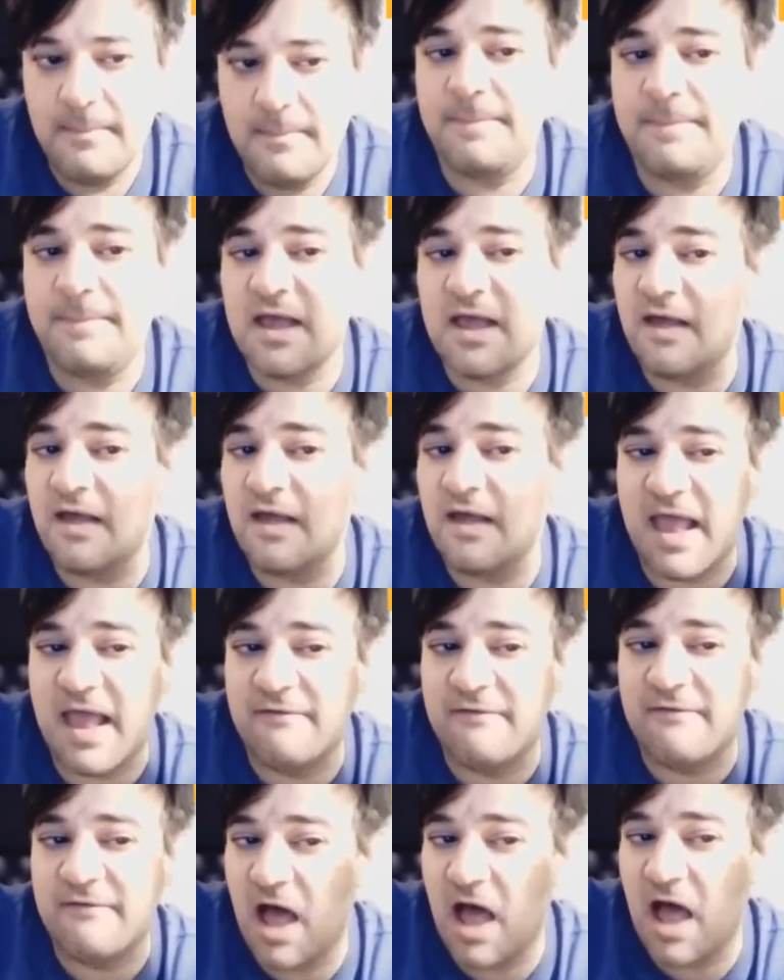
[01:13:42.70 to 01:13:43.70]
But
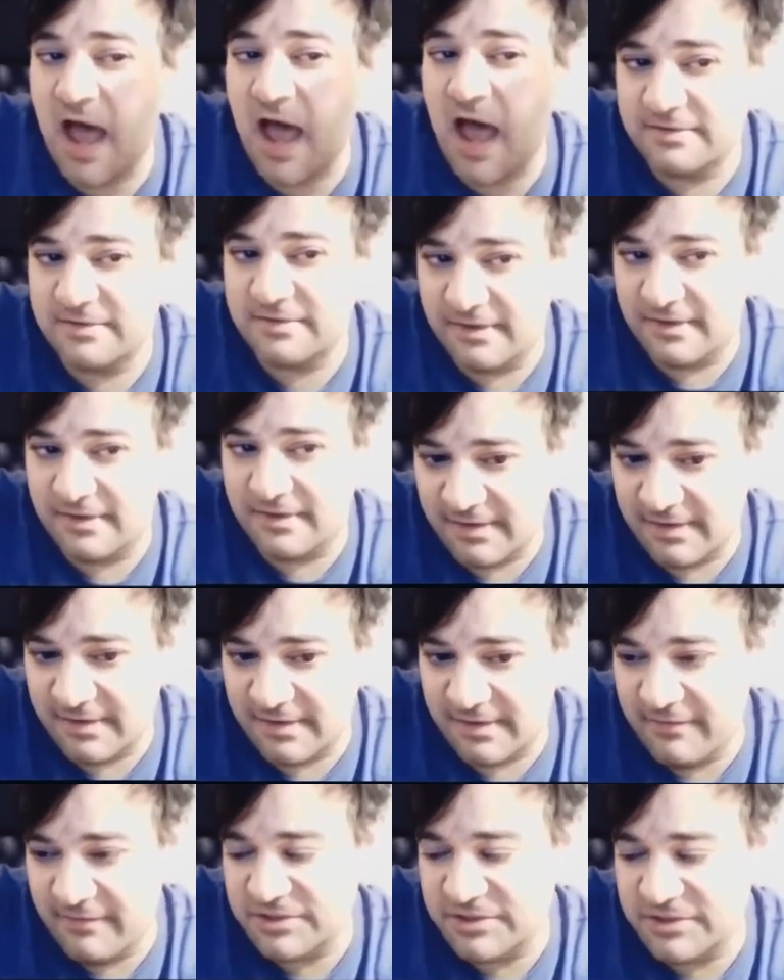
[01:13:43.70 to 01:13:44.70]
because they have lied to
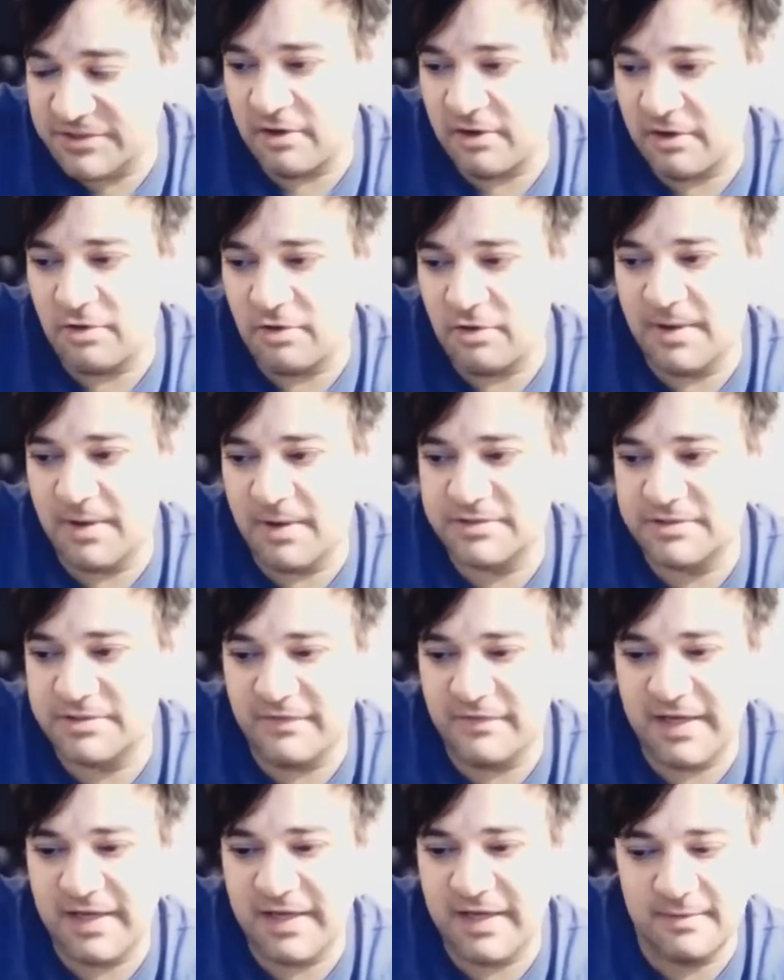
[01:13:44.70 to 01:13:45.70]
this evangelical
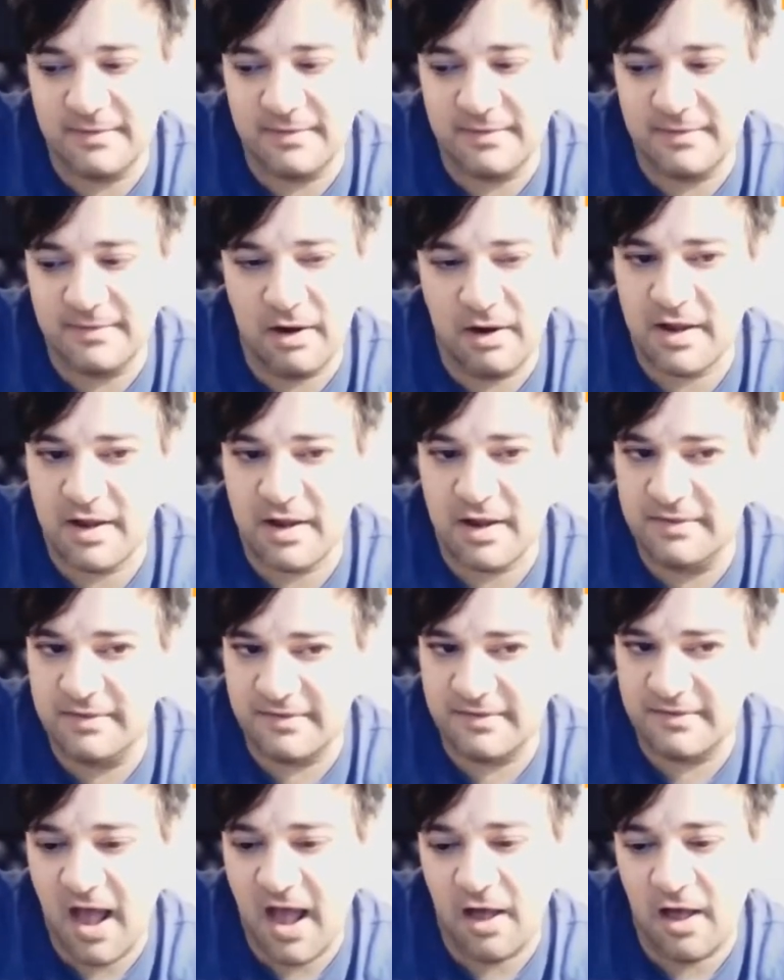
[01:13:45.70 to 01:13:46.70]
bunch of idiots in America
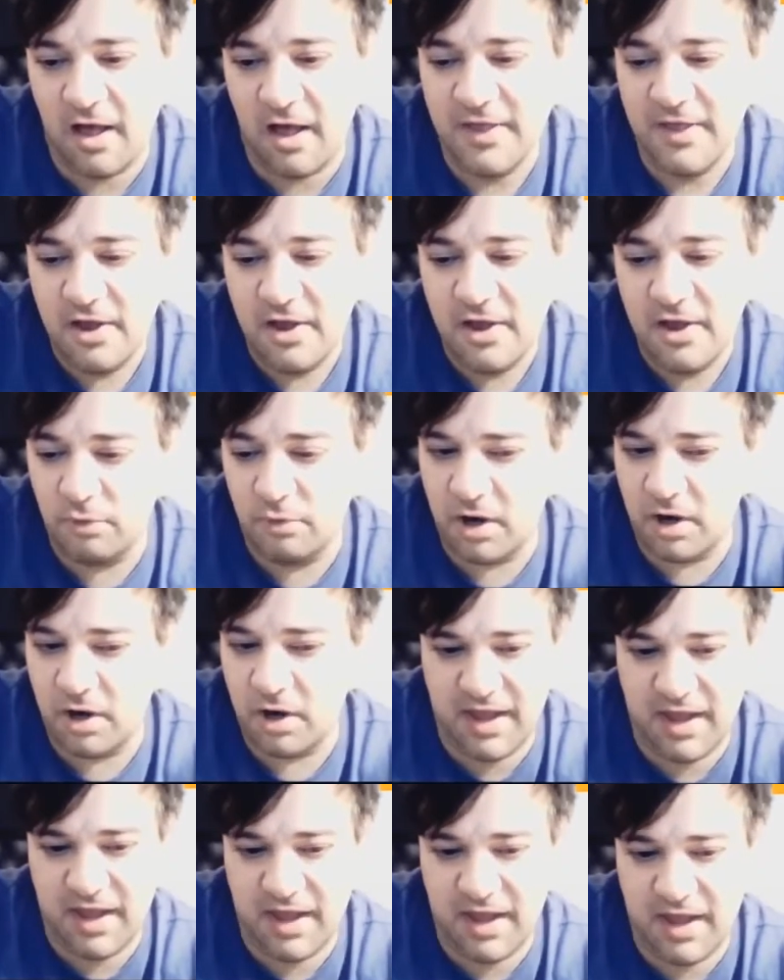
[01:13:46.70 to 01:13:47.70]
in the South
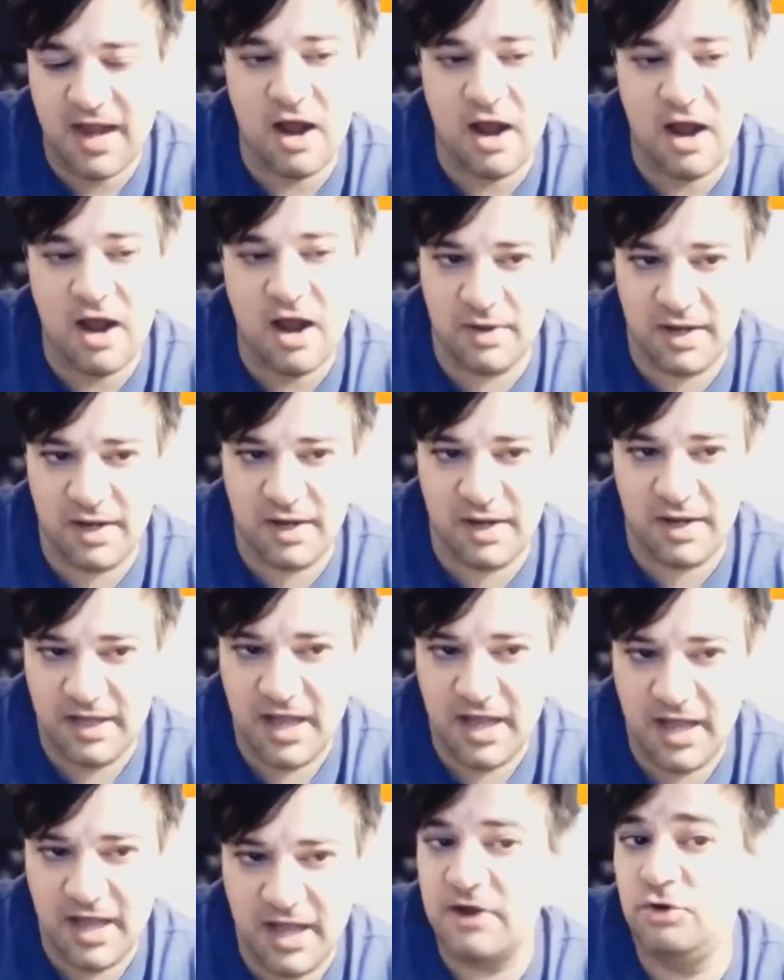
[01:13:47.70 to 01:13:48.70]
who cannot
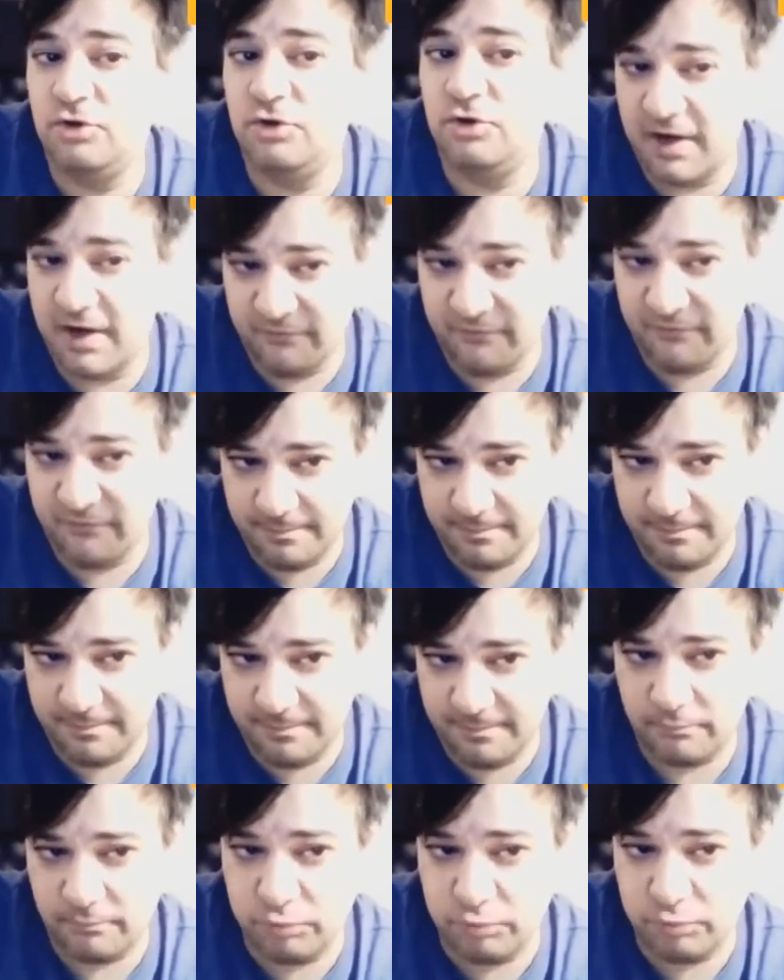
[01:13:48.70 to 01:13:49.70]
read and do whatever
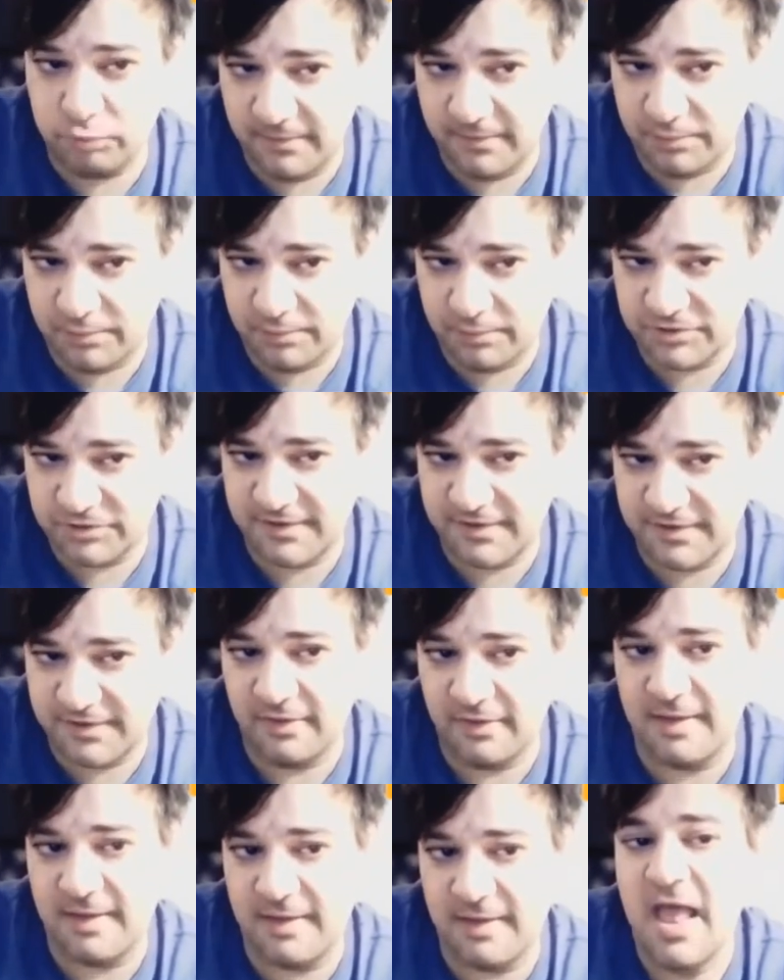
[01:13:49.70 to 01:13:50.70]
their
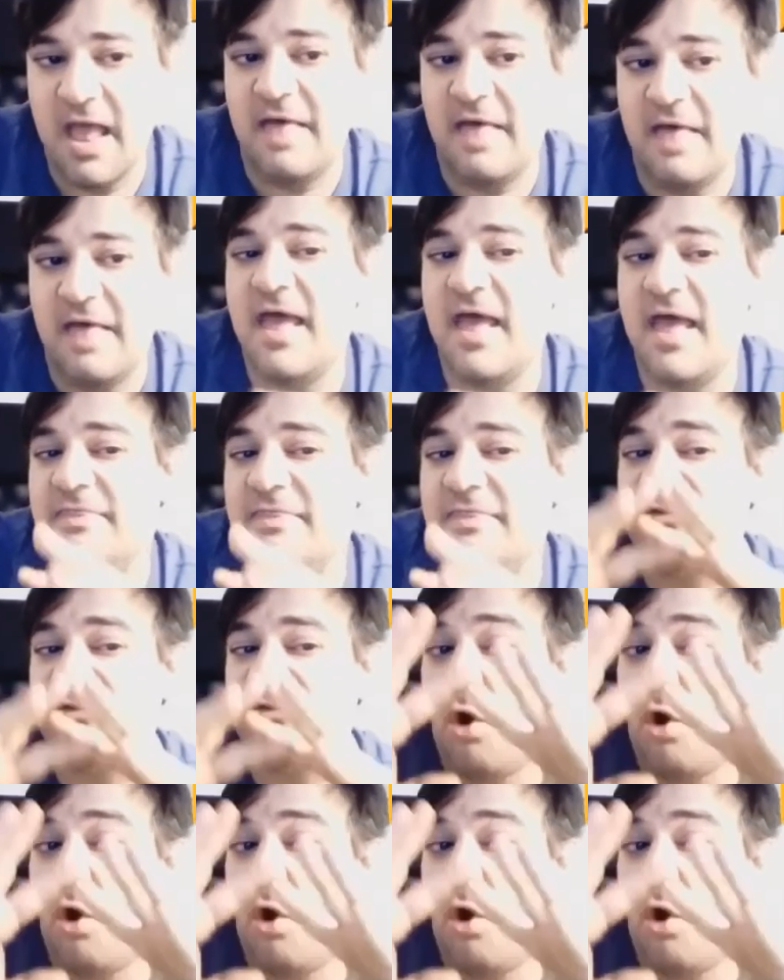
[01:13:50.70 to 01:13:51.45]
preachers tell them, they